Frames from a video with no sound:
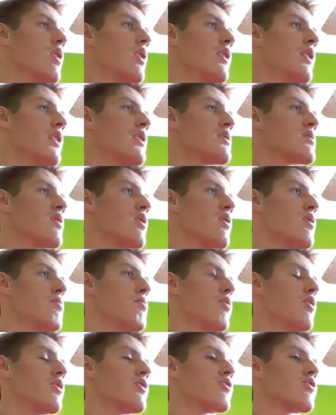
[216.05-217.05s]
A nice
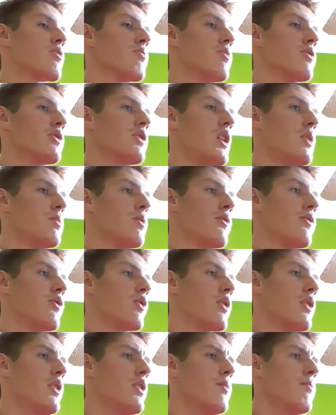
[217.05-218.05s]
30-point triple-double
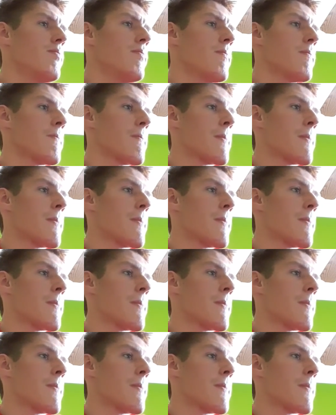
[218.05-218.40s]
for him.